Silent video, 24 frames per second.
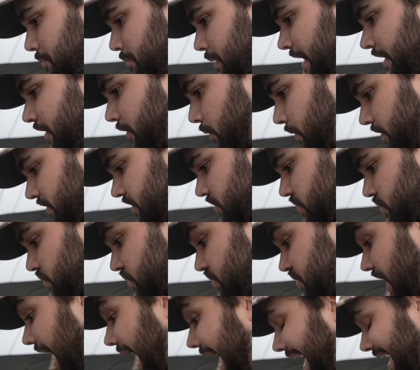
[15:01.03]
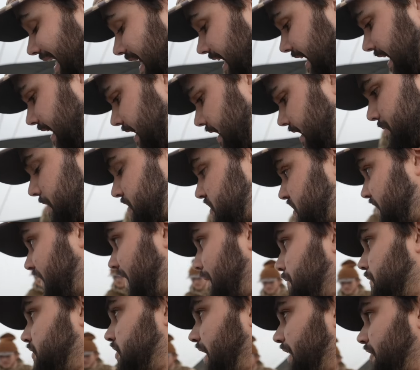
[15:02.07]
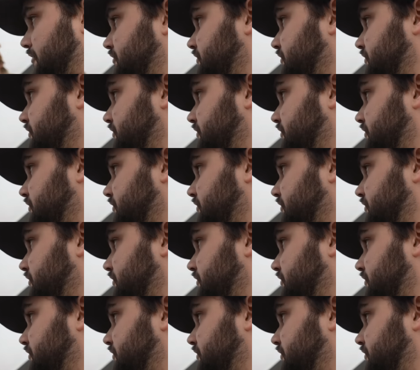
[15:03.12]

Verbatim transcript: better with the shoddy, especially if I'm like